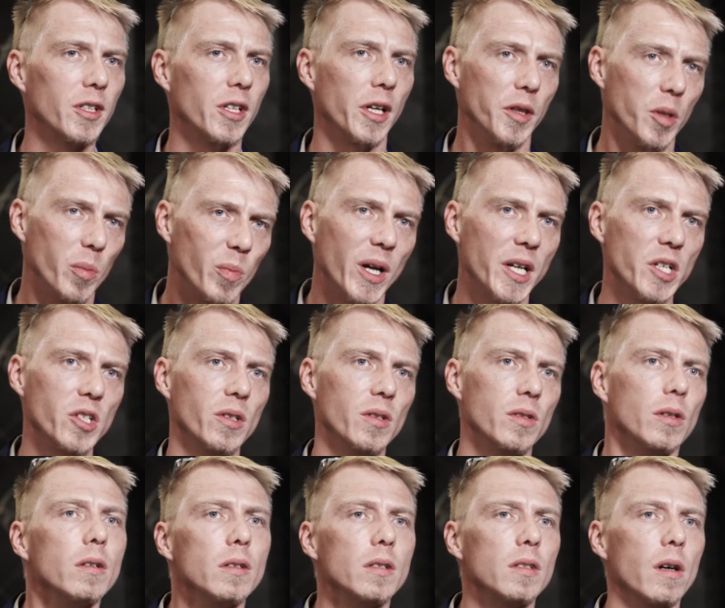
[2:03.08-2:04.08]
than the patients
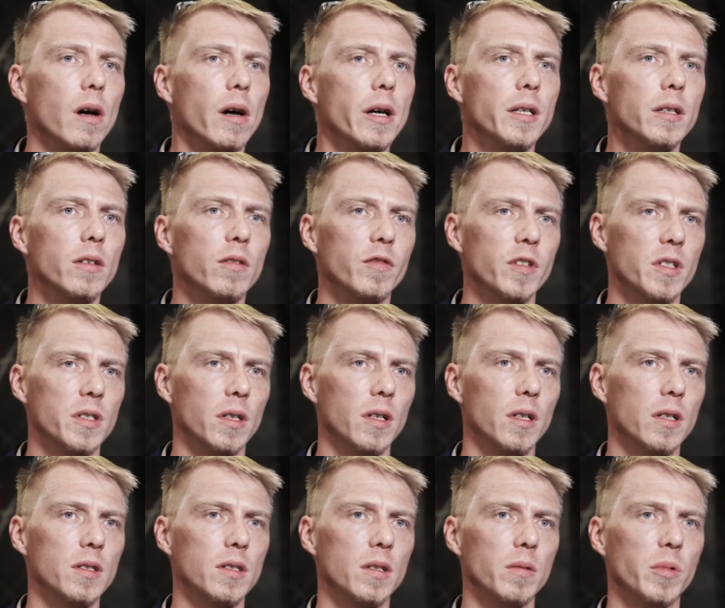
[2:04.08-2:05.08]
inside the
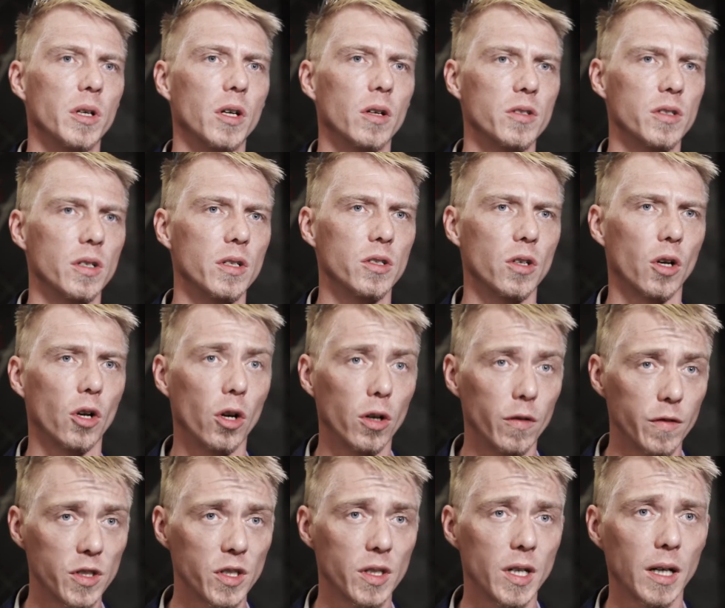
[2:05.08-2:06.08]
facility because there's a lot
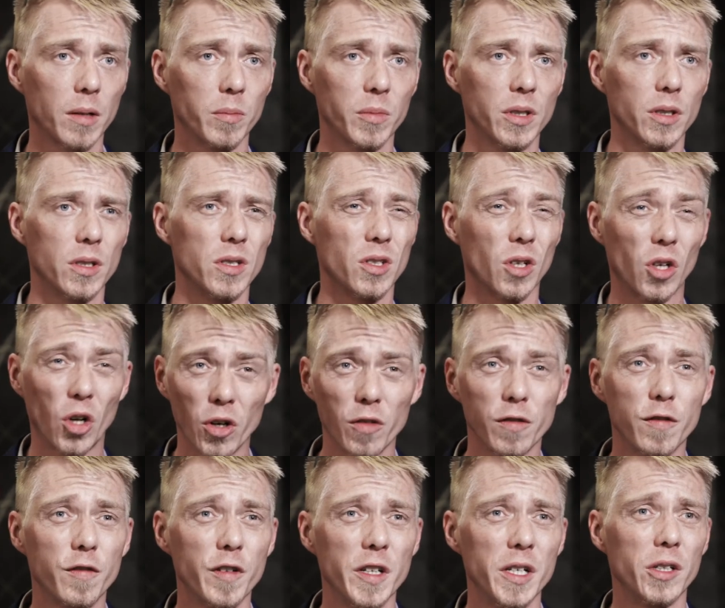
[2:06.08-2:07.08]
of stigma, there's a lot of
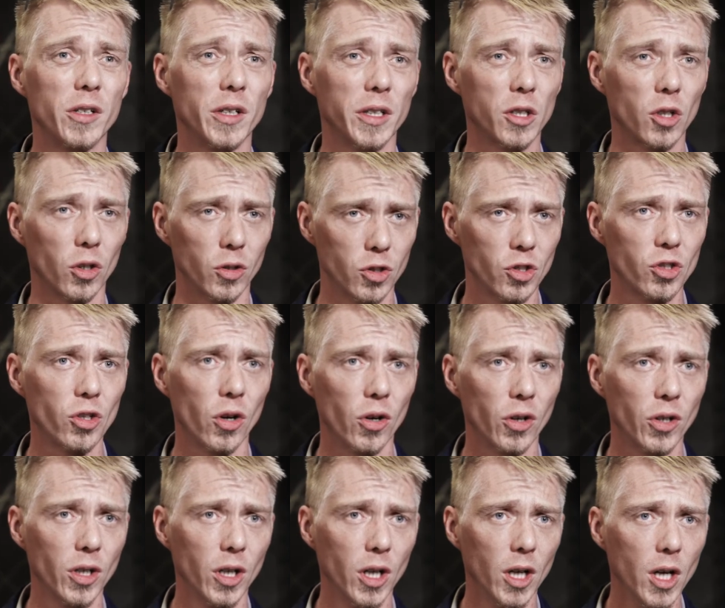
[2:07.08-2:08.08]
fear and
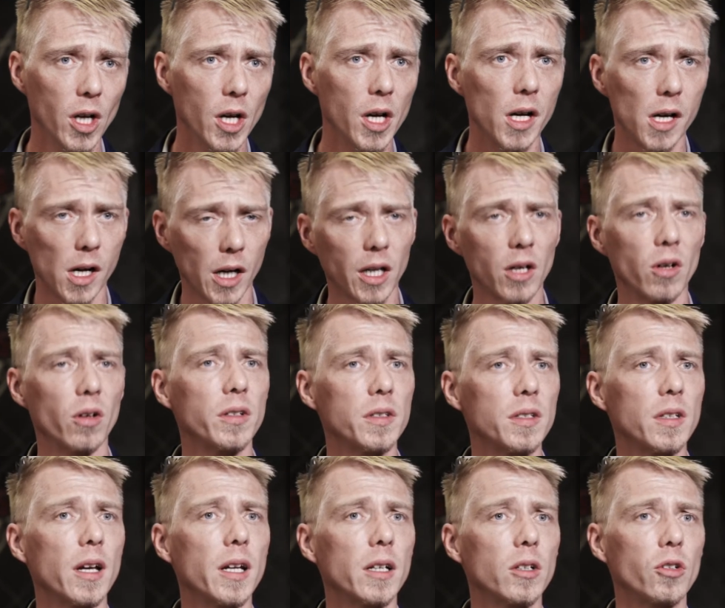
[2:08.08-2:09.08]
concern. And I can
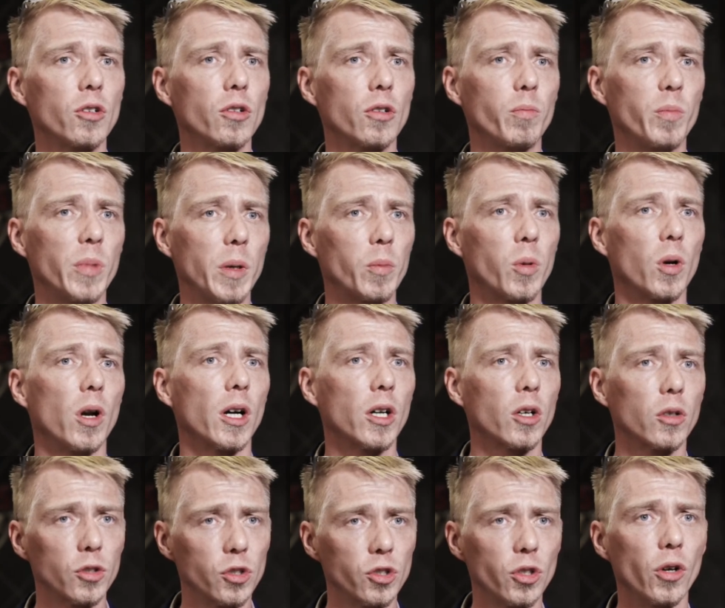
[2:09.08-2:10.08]
understand people are
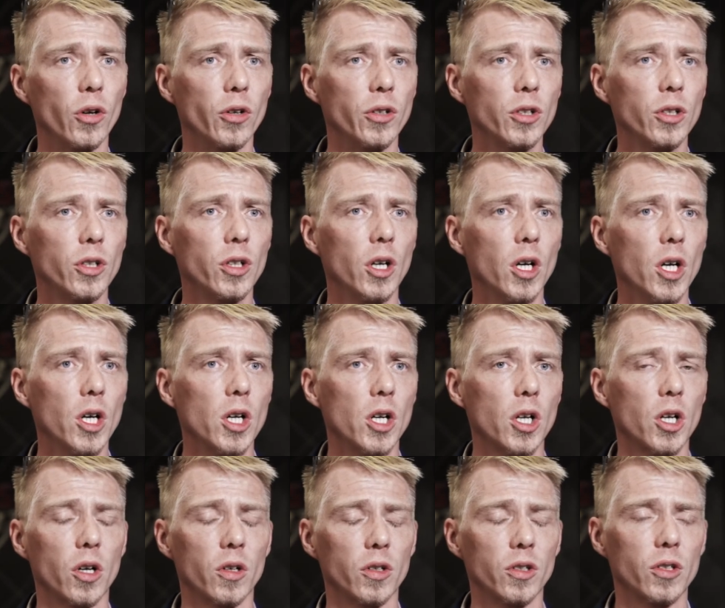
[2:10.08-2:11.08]
concerned
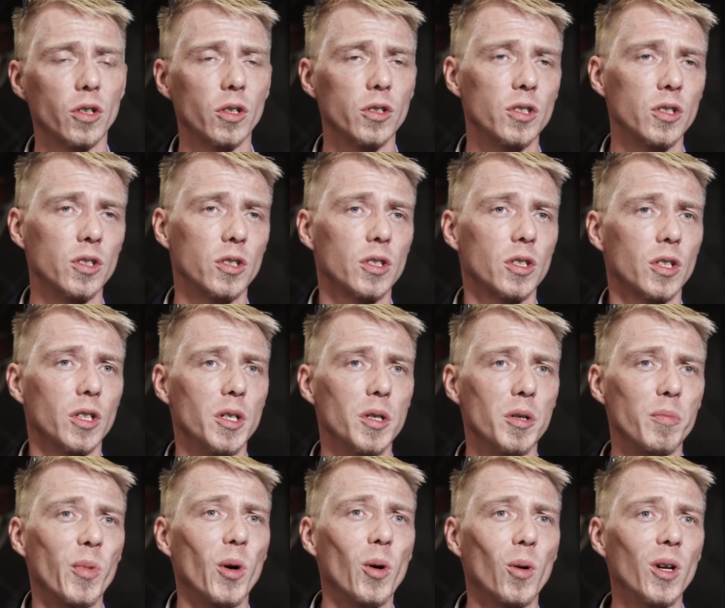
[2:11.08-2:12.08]
because
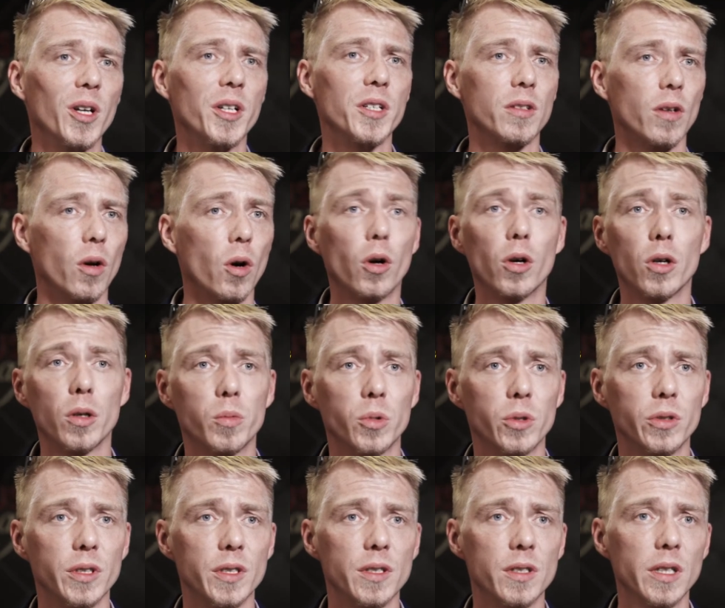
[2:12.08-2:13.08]
Ebola is a horrible
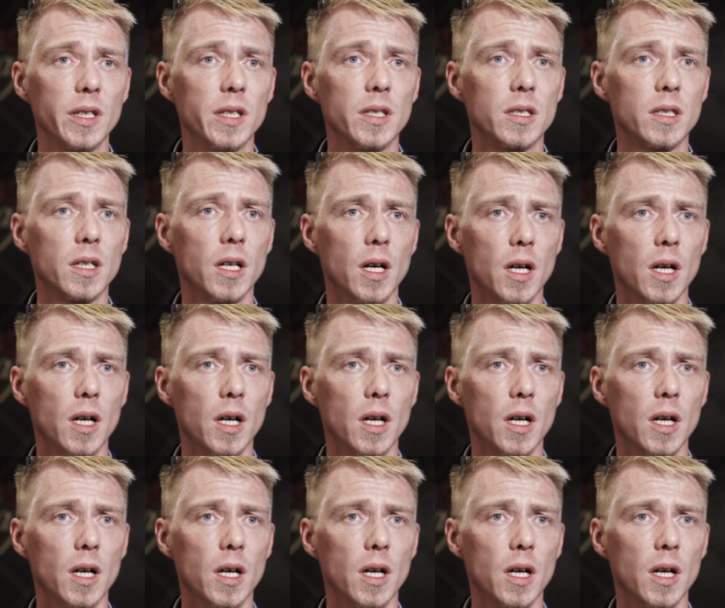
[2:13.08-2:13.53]
disease.